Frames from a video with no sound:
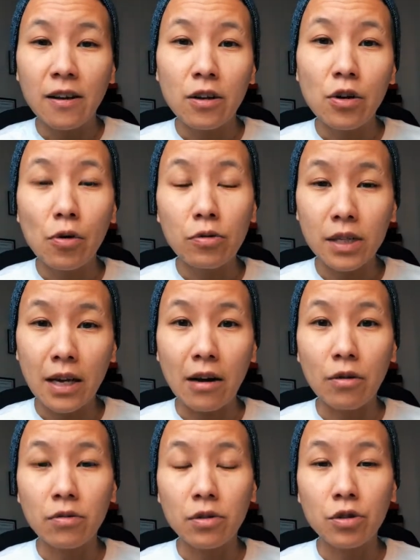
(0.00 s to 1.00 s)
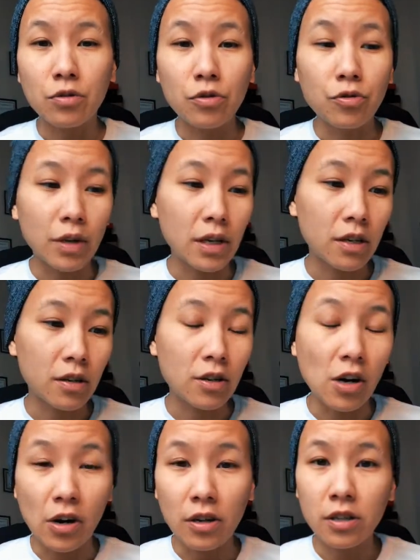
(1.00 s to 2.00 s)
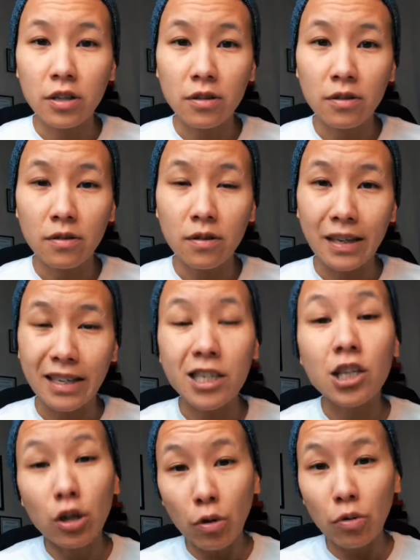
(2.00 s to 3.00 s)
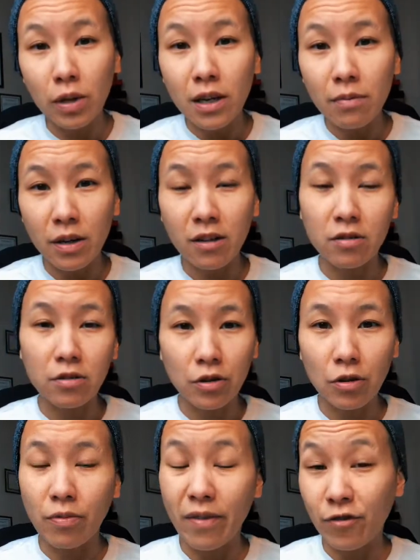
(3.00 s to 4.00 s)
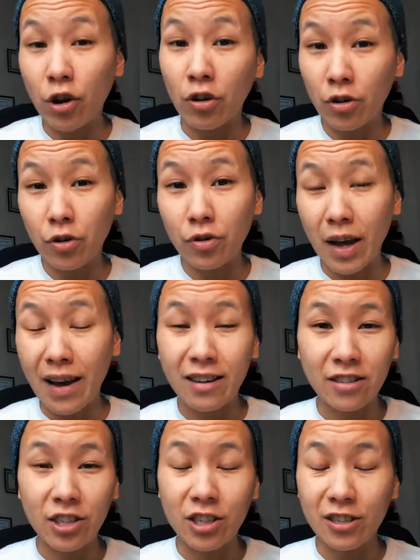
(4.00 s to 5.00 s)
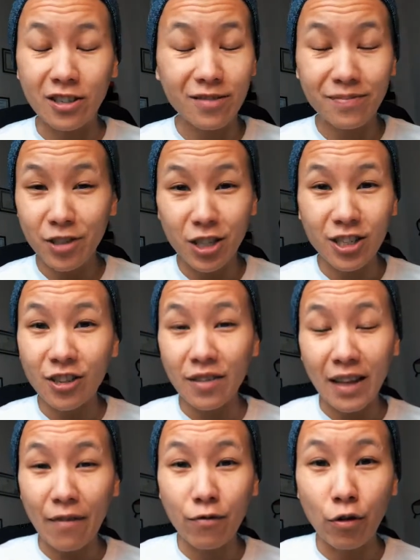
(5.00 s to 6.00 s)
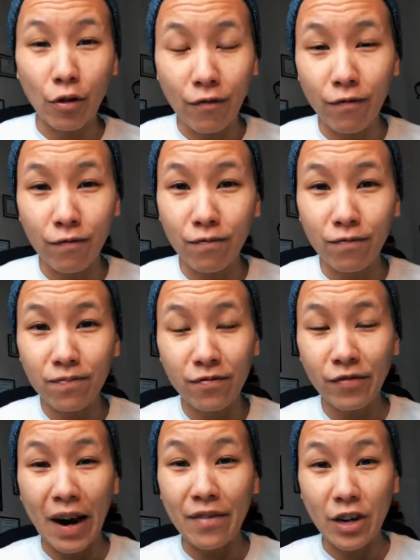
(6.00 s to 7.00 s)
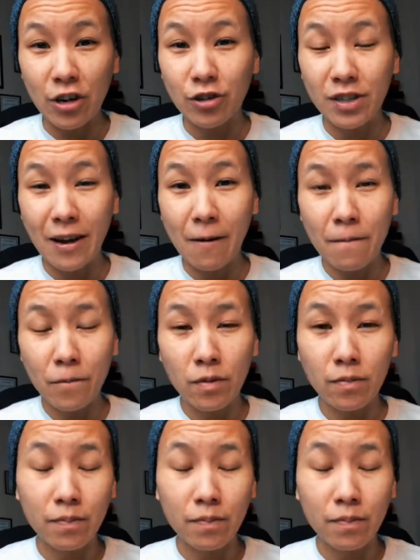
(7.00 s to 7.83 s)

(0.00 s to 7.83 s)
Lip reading: knows now to greet dogs like slowly, because we've taught her that, and she's done that for 5 years now.